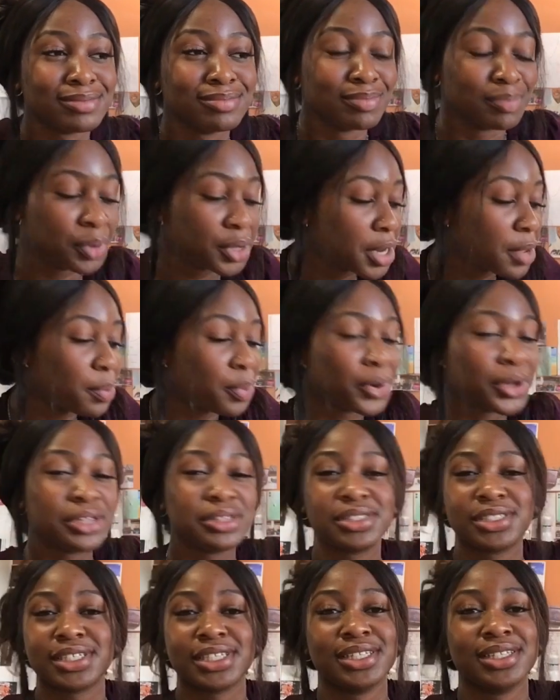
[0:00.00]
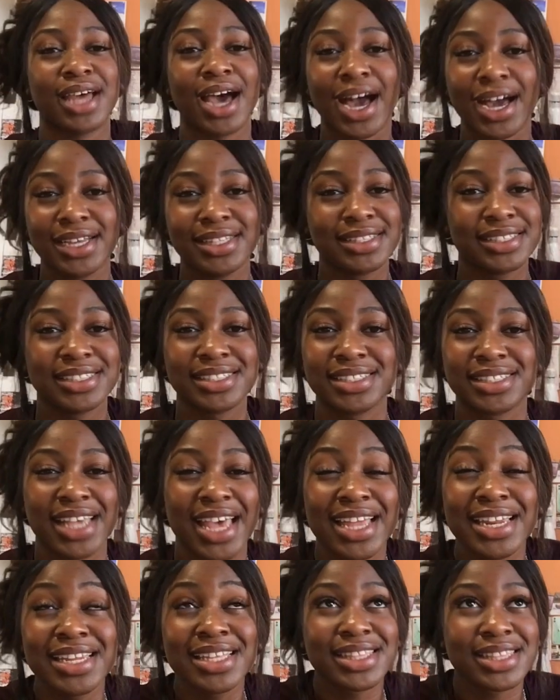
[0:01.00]
bullet pointing ideas,
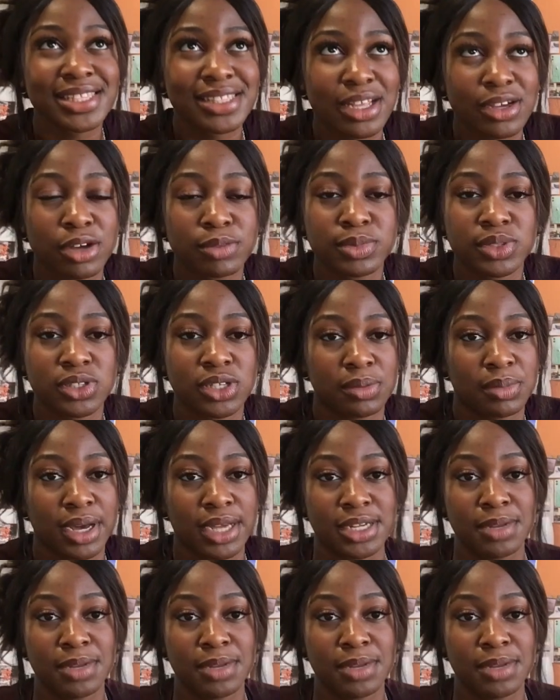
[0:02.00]
anything that comes to your mind.